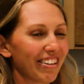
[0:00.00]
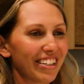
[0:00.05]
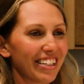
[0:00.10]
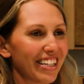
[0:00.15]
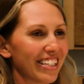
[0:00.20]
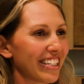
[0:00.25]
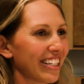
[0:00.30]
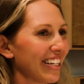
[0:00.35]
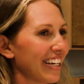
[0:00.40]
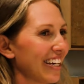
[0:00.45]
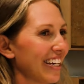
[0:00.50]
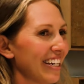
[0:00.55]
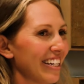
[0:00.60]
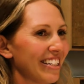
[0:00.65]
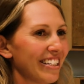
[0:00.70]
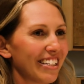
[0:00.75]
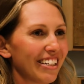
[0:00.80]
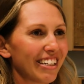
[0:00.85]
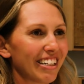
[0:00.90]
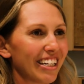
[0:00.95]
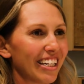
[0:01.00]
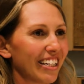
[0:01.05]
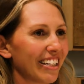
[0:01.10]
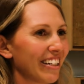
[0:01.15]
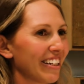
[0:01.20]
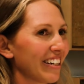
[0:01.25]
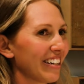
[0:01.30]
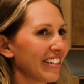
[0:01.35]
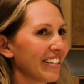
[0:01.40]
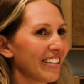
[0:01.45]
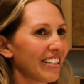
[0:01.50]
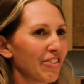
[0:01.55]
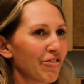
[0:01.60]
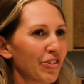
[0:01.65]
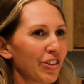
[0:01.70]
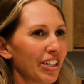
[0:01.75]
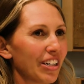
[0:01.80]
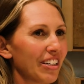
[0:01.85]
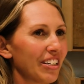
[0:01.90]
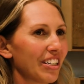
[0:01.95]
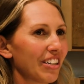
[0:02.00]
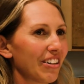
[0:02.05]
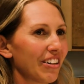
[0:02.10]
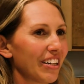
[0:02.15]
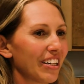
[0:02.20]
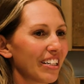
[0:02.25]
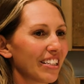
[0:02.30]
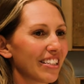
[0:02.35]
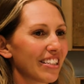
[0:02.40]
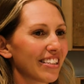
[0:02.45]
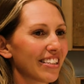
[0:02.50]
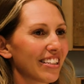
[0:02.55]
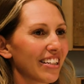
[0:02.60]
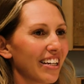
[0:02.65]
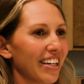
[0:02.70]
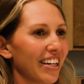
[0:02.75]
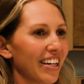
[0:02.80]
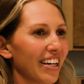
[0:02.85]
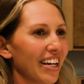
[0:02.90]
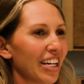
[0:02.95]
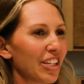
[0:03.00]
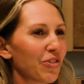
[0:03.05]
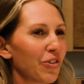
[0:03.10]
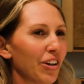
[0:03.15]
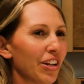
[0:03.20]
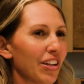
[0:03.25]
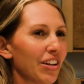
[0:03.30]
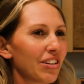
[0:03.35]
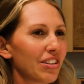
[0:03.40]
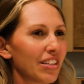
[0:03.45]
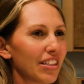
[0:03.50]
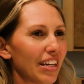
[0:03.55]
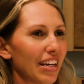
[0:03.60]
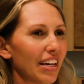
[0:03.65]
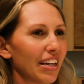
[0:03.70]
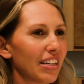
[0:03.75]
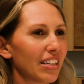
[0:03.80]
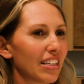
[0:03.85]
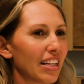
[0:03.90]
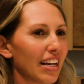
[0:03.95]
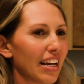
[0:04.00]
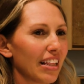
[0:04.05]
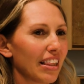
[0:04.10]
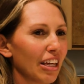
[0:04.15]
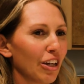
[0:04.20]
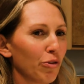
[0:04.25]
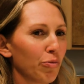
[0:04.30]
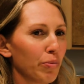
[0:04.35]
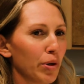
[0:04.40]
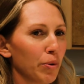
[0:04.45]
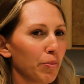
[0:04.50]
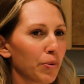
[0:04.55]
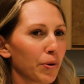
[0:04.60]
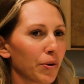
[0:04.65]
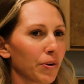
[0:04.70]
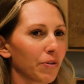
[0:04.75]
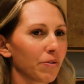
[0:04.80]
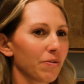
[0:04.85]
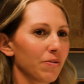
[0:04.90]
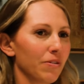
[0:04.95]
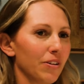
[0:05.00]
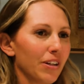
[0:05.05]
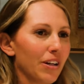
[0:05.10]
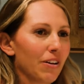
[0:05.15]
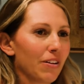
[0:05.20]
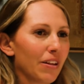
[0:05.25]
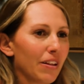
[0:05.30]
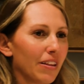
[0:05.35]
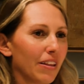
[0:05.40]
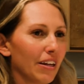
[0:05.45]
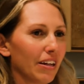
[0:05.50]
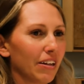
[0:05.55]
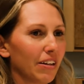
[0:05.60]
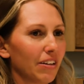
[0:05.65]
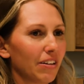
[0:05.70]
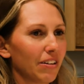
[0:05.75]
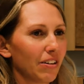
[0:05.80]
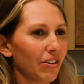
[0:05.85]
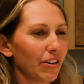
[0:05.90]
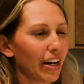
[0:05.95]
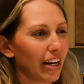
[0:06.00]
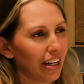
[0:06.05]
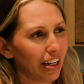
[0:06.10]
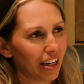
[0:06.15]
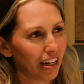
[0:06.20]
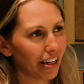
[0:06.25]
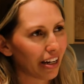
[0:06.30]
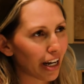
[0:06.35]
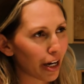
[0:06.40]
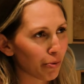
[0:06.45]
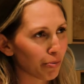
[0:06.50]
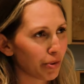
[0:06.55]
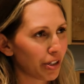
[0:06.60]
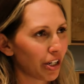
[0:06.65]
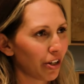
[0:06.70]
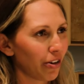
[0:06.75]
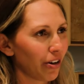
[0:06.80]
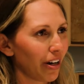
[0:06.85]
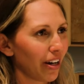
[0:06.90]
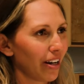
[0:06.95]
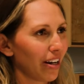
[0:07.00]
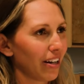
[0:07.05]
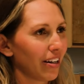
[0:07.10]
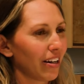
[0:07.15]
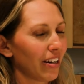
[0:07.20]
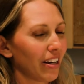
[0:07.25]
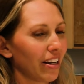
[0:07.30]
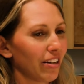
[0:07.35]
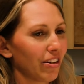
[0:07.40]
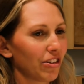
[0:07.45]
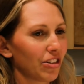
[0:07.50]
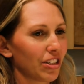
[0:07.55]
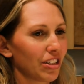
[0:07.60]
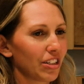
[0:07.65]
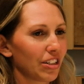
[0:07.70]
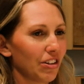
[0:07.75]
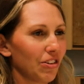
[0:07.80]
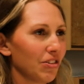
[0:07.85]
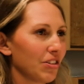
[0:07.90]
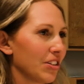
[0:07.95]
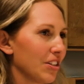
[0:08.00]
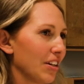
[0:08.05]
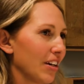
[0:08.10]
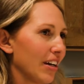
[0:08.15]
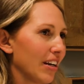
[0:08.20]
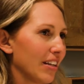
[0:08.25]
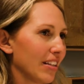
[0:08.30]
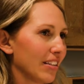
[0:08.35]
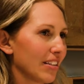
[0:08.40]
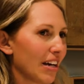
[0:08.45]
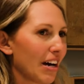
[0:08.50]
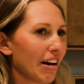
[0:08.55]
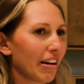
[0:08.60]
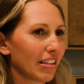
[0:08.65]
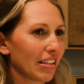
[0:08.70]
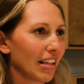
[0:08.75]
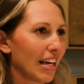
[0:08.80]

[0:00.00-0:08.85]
it doesn't get easier either. The more yeah. you do it, it's It's one of those things that I think people, you know, they think you kind of get numb to it and, and you're just used to it. It's, ah, it's